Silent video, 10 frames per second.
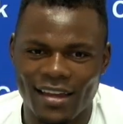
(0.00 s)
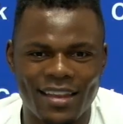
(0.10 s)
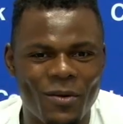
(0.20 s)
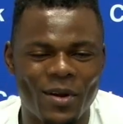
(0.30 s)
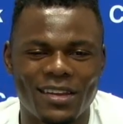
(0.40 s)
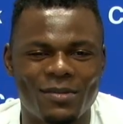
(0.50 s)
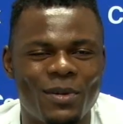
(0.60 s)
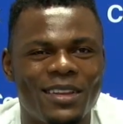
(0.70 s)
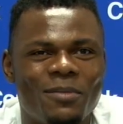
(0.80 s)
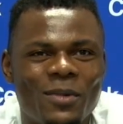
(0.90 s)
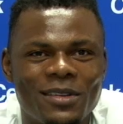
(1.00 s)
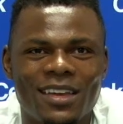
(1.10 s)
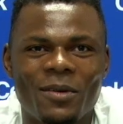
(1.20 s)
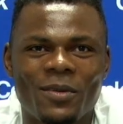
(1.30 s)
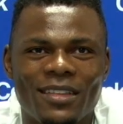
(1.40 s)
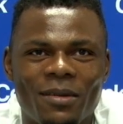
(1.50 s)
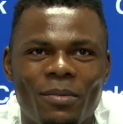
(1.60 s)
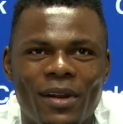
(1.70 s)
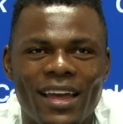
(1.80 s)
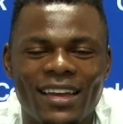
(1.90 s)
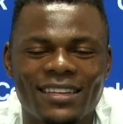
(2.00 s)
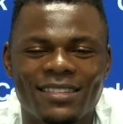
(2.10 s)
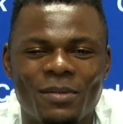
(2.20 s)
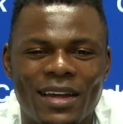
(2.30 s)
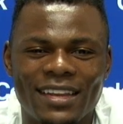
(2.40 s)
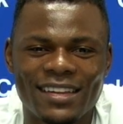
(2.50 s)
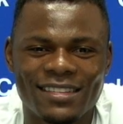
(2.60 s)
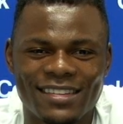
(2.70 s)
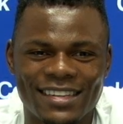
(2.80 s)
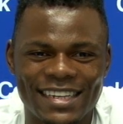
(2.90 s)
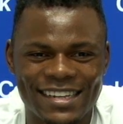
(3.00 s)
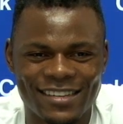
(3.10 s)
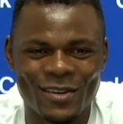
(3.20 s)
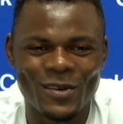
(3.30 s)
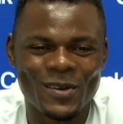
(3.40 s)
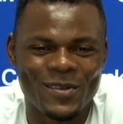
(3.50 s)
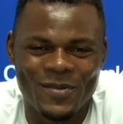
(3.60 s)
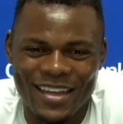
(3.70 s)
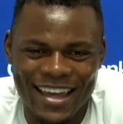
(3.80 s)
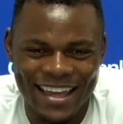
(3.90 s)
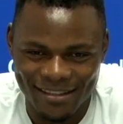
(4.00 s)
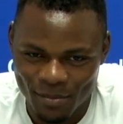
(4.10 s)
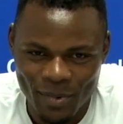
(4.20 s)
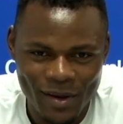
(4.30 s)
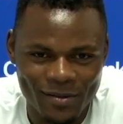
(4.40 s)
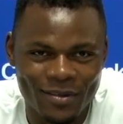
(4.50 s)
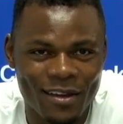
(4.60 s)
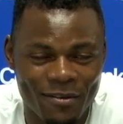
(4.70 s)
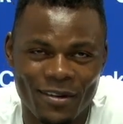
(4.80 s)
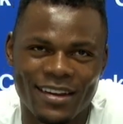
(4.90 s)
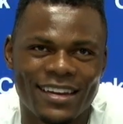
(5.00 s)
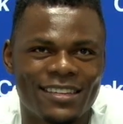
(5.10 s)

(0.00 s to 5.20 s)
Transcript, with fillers: They want to spend more time with their players, but this this school is built different.